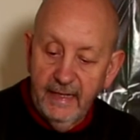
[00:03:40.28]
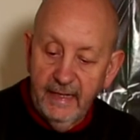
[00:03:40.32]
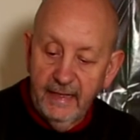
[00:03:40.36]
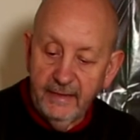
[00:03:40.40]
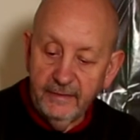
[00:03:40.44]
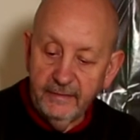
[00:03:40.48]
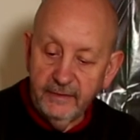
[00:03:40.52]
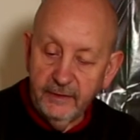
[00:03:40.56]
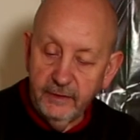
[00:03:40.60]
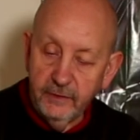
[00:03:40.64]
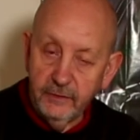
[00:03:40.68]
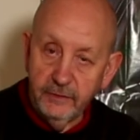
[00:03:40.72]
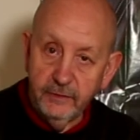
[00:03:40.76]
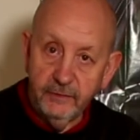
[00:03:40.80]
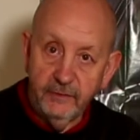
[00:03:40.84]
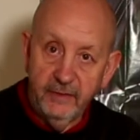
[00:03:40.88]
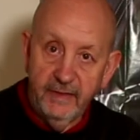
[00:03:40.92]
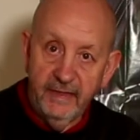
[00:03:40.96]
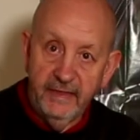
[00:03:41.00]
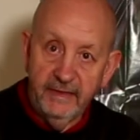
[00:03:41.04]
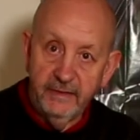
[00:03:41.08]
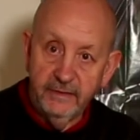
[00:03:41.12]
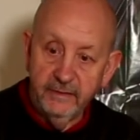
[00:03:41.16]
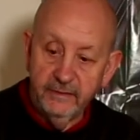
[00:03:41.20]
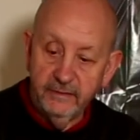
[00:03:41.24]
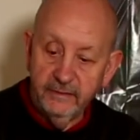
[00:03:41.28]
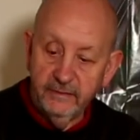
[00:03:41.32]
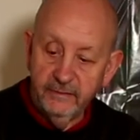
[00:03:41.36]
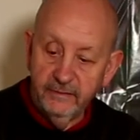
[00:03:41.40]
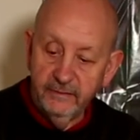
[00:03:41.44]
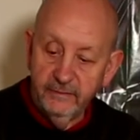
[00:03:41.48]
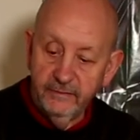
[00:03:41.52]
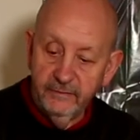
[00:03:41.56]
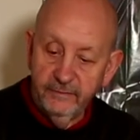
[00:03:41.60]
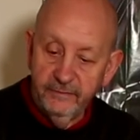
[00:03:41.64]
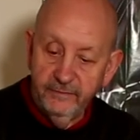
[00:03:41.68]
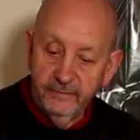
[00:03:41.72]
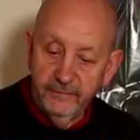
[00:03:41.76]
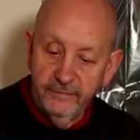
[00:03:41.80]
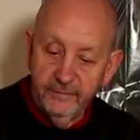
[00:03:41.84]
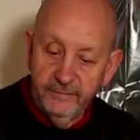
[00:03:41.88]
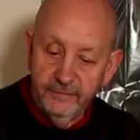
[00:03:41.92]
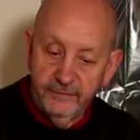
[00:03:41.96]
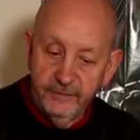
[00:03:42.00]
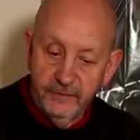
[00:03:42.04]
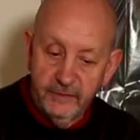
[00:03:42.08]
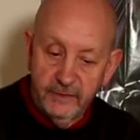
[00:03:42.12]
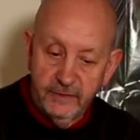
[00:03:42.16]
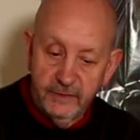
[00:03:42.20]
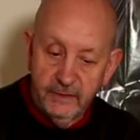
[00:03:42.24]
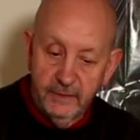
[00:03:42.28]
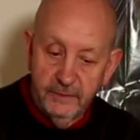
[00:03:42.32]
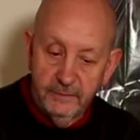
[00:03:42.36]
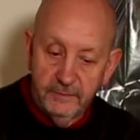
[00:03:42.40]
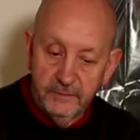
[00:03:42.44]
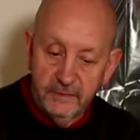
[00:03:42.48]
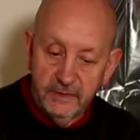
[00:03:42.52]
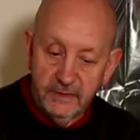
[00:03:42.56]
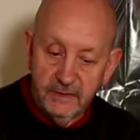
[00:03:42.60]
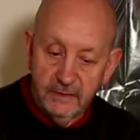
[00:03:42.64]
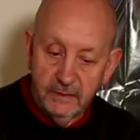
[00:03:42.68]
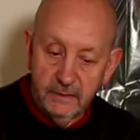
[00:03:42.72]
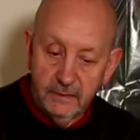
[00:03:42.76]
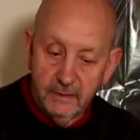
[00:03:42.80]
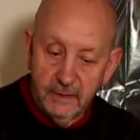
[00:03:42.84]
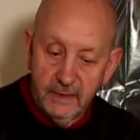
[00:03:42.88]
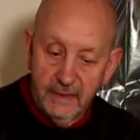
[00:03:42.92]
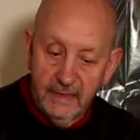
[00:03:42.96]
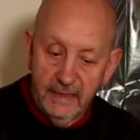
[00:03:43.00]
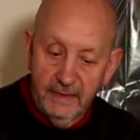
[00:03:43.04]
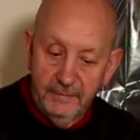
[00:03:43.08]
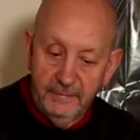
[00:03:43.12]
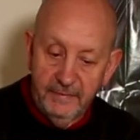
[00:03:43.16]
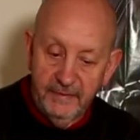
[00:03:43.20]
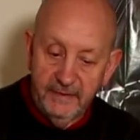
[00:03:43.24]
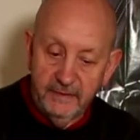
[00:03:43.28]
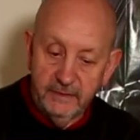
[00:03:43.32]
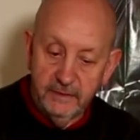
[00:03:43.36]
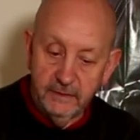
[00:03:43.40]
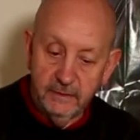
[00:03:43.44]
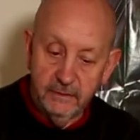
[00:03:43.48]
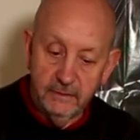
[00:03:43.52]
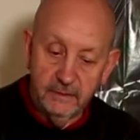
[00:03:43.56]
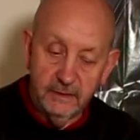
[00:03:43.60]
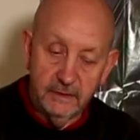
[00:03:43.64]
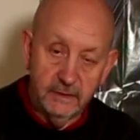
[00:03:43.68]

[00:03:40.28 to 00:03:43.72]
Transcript: at the other end for them to clip into.